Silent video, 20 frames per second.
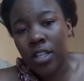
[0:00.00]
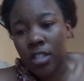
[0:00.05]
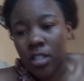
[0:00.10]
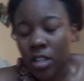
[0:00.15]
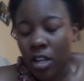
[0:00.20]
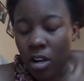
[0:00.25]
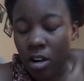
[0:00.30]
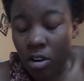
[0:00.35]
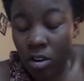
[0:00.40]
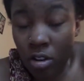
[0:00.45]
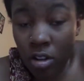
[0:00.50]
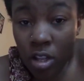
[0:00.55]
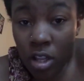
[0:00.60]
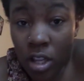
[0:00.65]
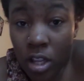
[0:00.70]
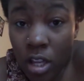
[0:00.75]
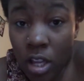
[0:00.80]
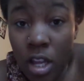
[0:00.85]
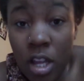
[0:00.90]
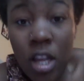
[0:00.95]
So
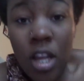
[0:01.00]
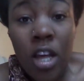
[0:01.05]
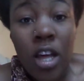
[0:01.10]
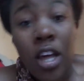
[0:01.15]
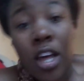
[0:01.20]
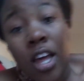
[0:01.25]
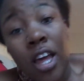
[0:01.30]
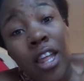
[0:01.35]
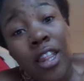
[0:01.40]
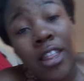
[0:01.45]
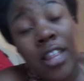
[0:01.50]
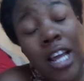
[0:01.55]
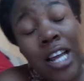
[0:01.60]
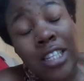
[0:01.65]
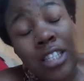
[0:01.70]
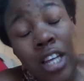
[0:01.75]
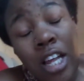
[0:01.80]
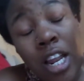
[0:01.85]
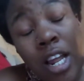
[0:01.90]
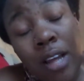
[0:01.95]

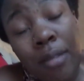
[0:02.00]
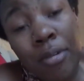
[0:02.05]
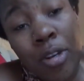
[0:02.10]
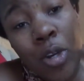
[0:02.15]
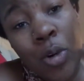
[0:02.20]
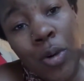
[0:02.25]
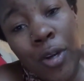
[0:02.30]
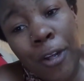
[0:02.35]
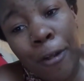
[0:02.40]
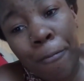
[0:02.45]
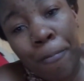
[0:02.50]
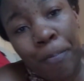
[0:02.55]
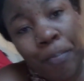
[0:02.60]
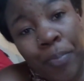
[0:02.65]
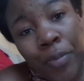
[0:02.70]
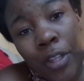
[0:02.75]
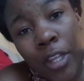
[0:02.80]
that's all I'm doing.